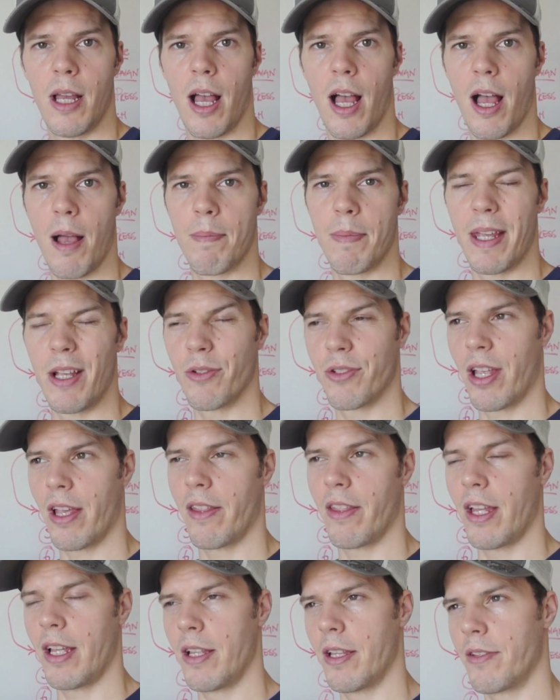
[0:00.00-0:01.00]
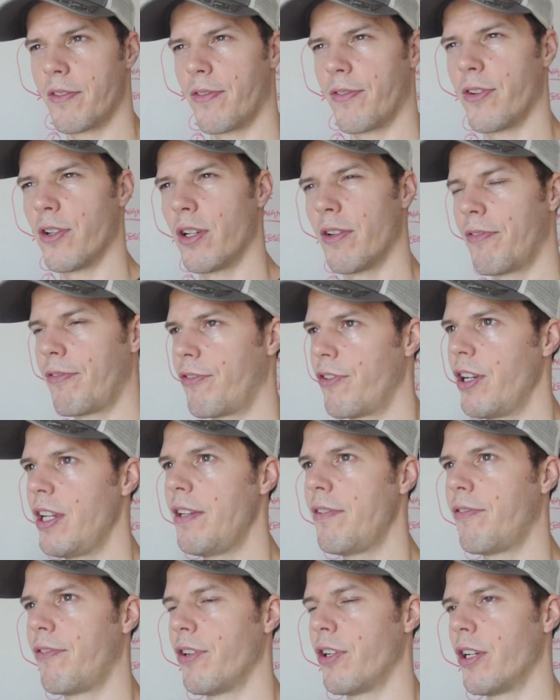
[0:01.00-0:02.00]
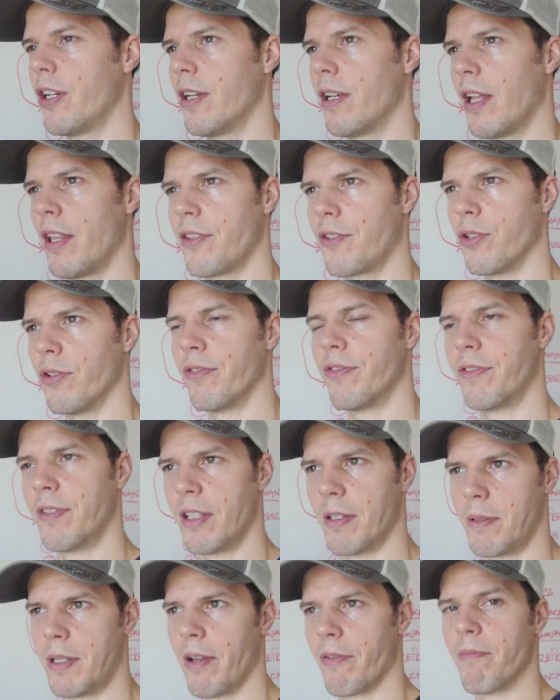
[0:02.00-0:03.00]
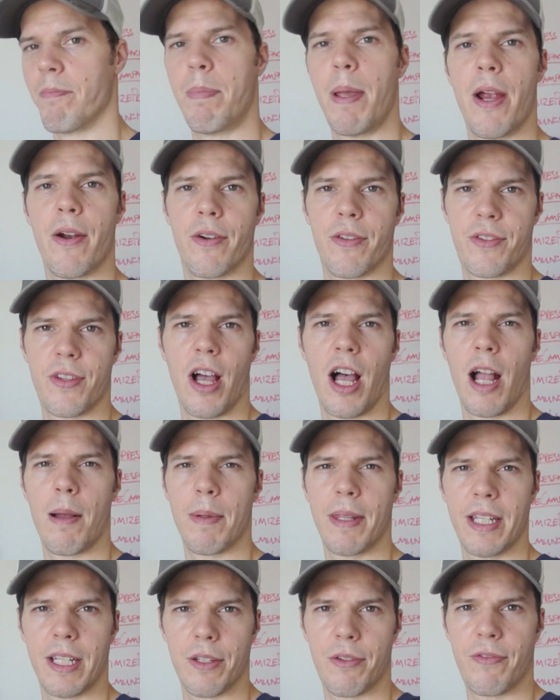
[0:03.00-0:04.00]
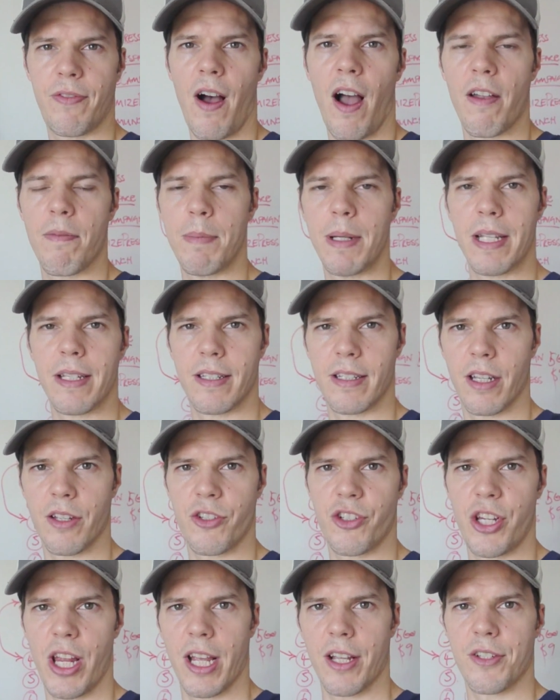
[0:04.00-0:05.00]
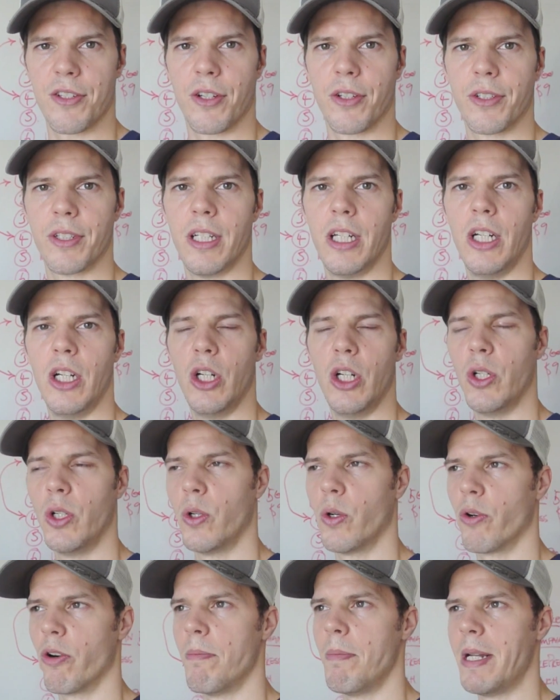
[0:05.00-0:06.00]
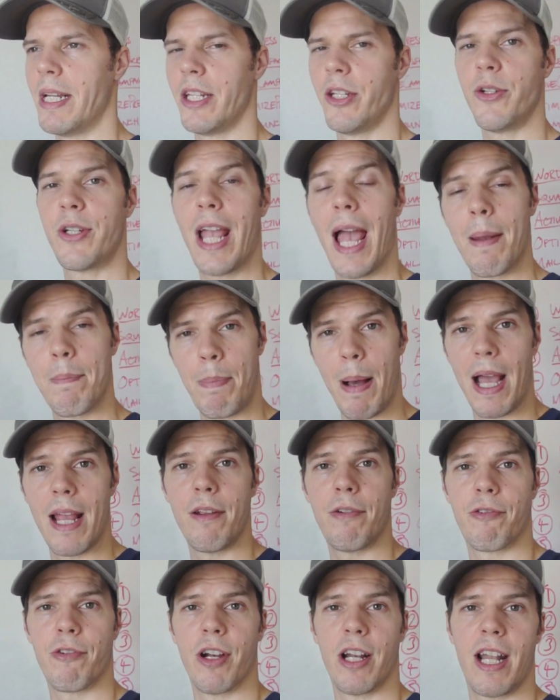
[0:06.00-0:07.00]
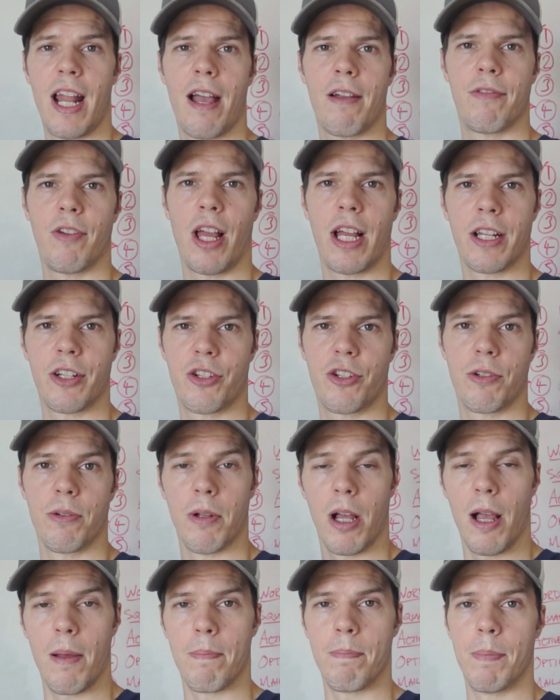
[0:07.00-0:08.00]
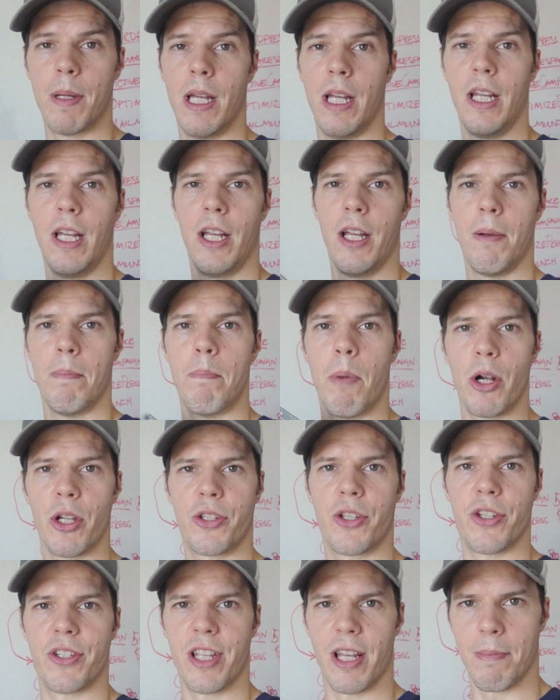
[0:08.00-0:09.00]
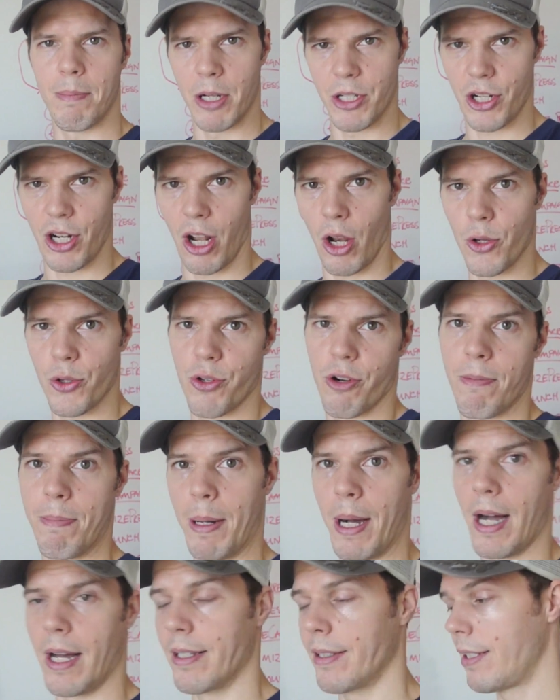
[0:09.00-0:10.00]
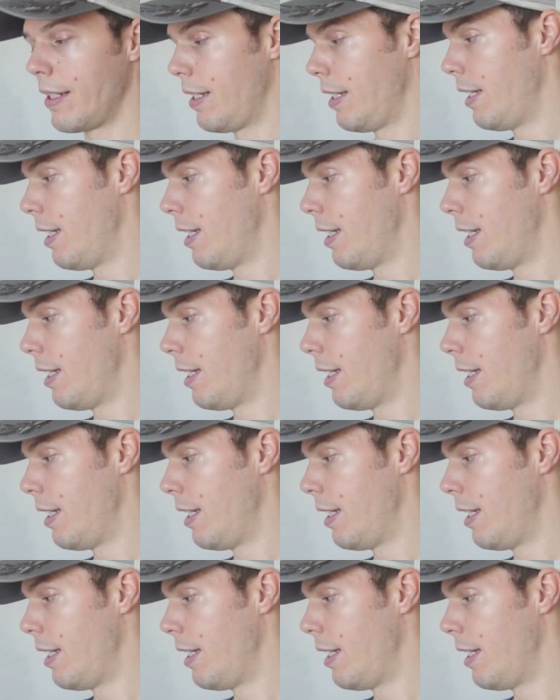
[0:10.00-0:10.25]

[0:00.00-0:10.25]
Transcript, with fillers: Um, they also have that, it's for free for sort of a different period of time. I think it's five minutes of those checks on, or a minute. You can pay for it and have like um, monitors that are much closer apart.